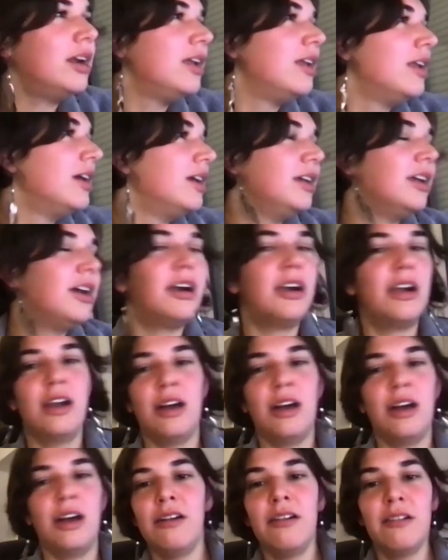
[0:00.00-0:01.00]
a year
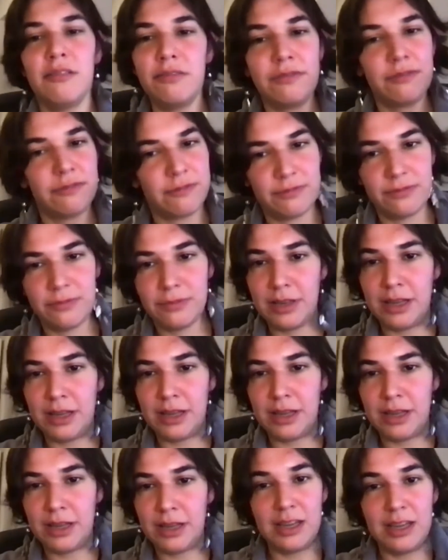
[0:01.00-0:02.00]
of
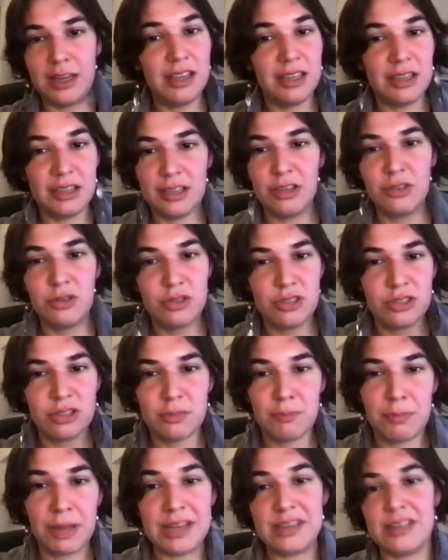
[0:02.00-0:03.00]
a
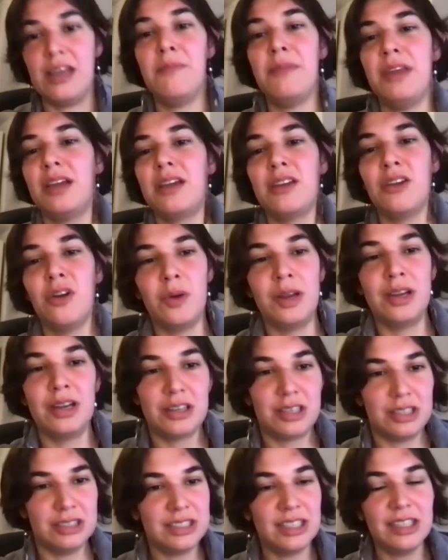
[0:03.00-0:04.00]
huge pandemic no one
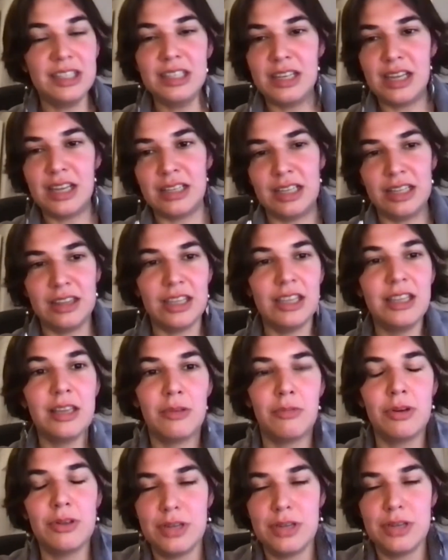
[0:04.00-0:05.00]
understood, and I think
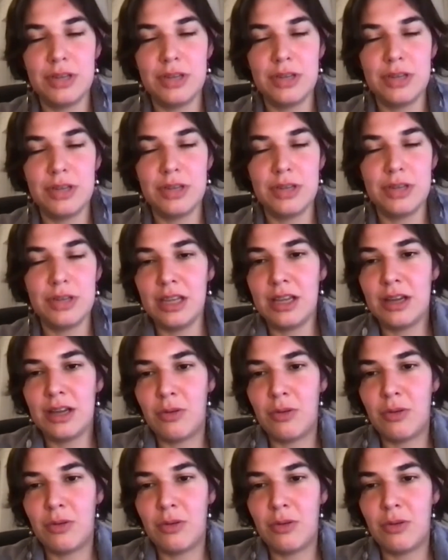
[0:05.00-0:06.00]
it will take
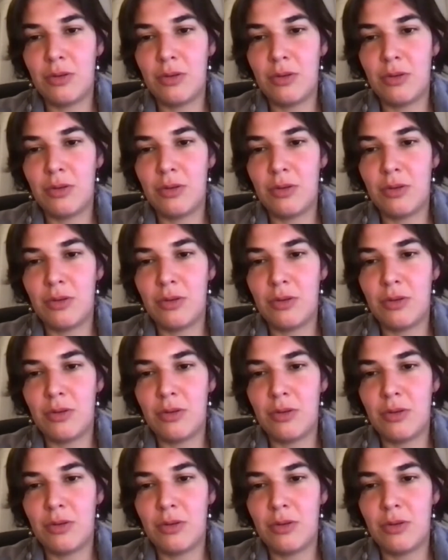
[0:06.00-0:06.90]
a while before